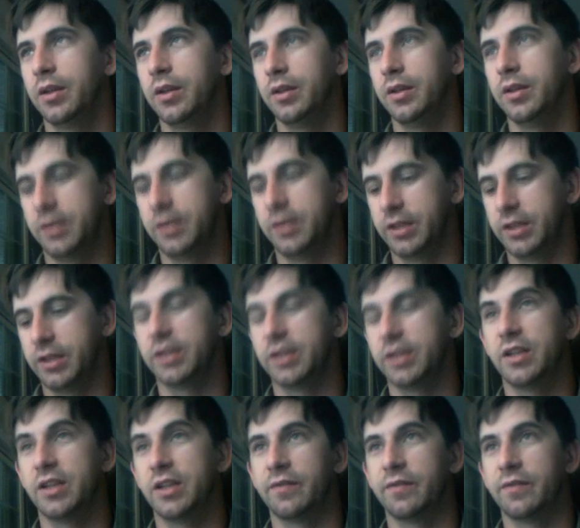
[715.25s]
silly
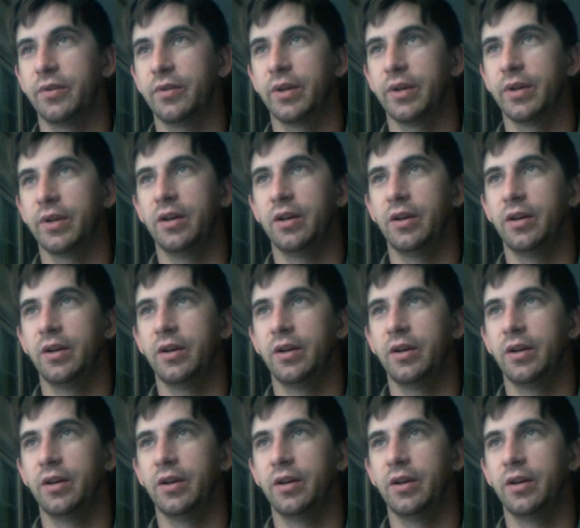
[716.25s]
stuff going on.